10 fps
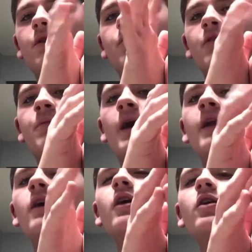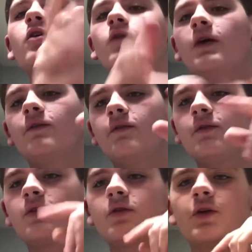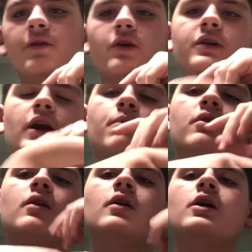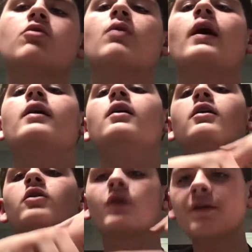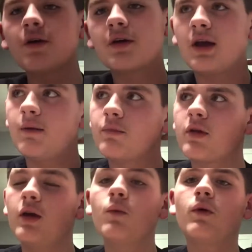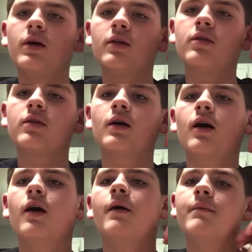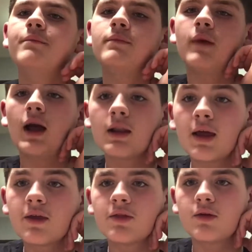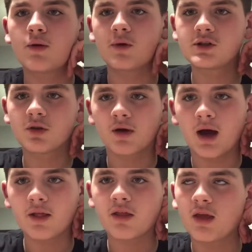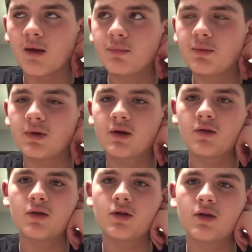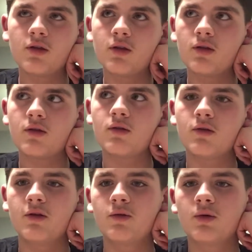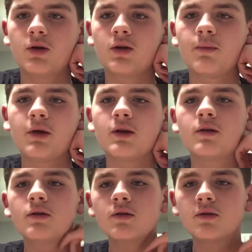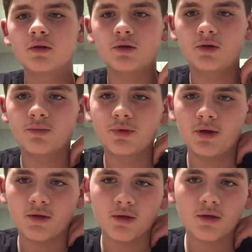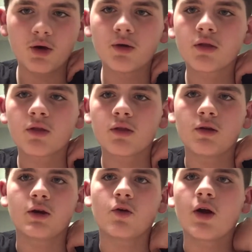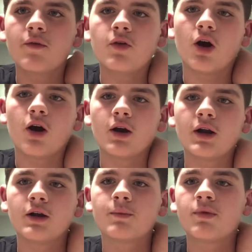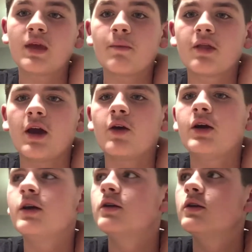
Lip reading: looks bad, Graveyard Games. Here's why. Graveyard Games, it was, I like the original concept because it's, well, I mean, who plays ghosts in a graveyard in a cemetery?